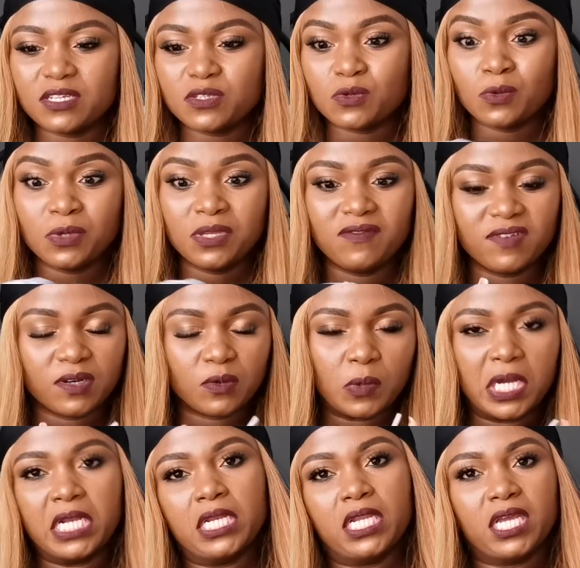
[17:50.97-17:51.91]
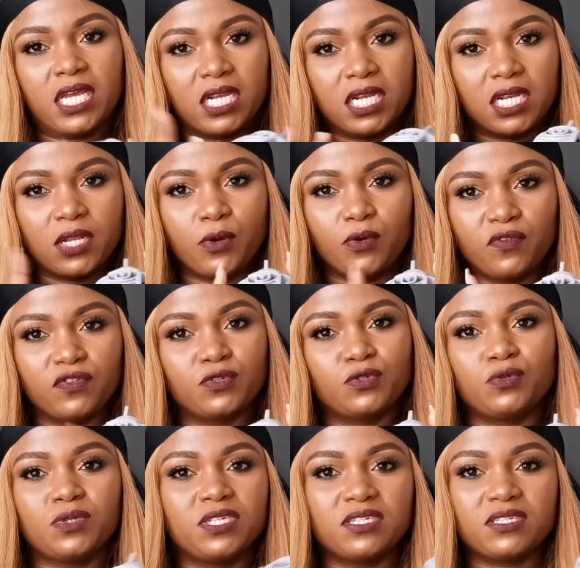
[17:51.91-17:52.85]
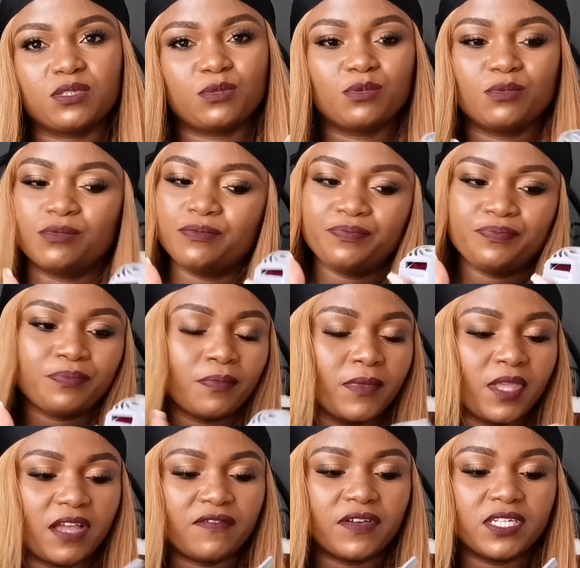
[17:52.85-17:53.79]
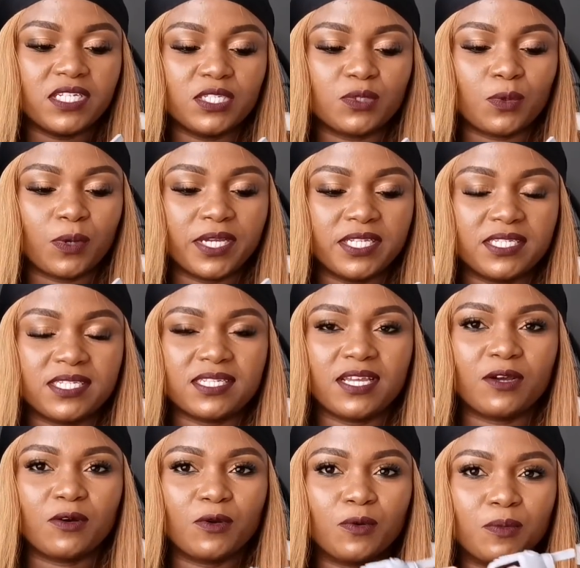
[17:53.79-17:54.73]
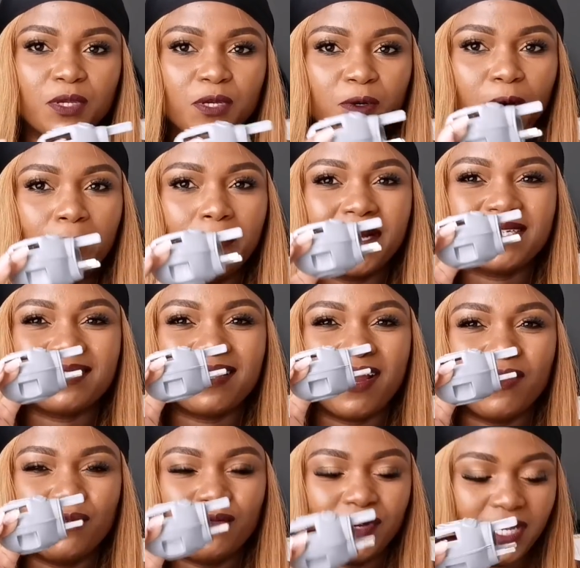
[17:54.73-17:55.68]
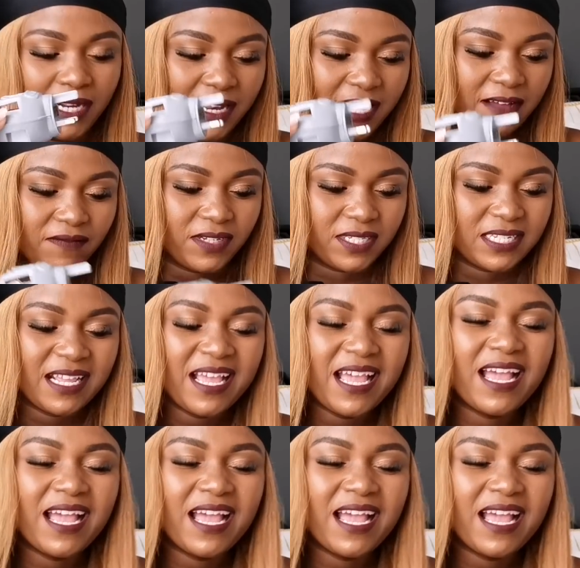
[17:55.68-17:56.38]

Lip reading: So even one can go for 2 days. So I find it quite economical, but I really love it.